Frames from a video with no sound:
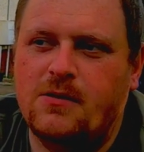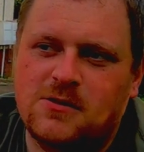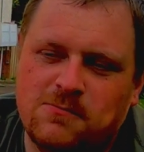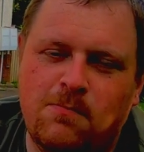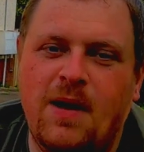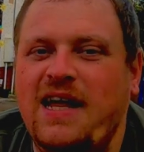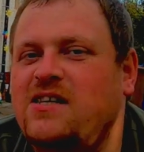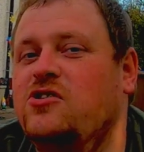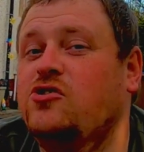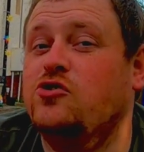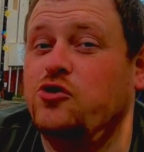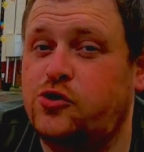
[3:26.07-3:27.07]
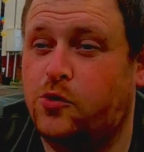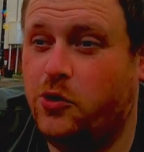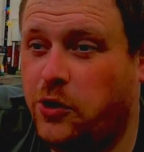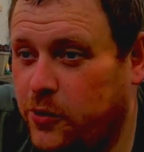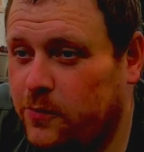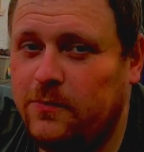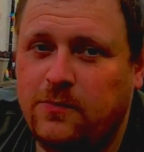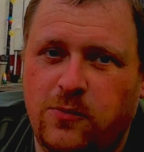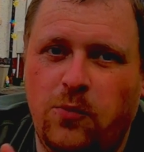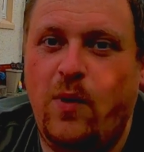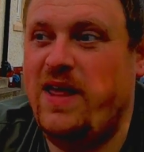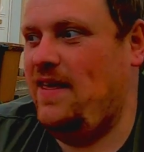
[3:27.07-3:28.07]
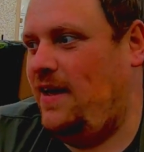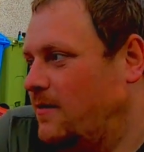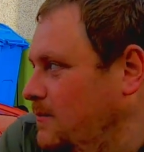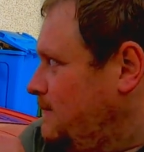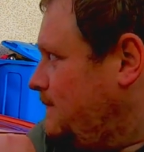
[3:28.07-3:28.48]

it's best to show you, wait there.